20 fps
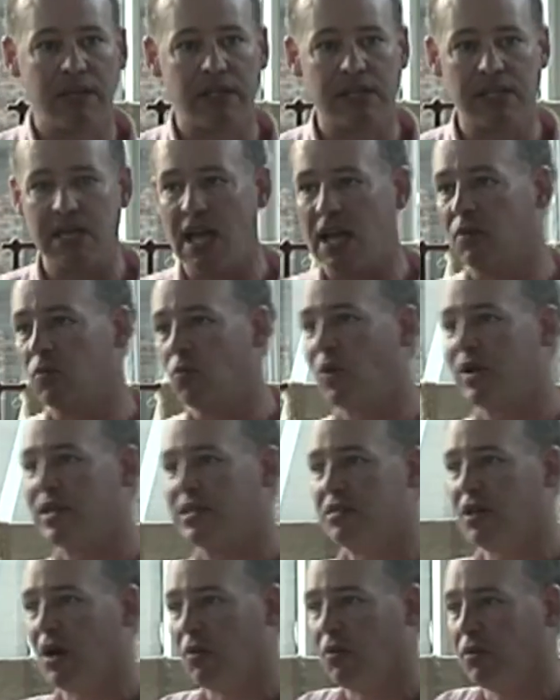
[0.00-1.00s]
Again, we
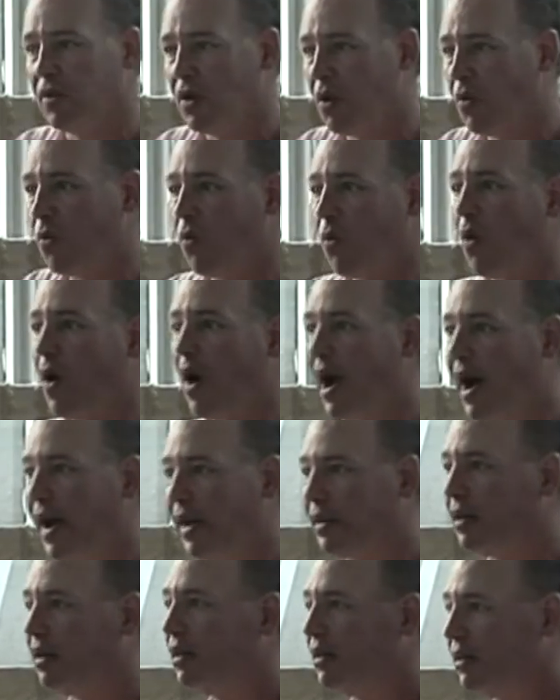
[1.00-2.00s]
don't know why.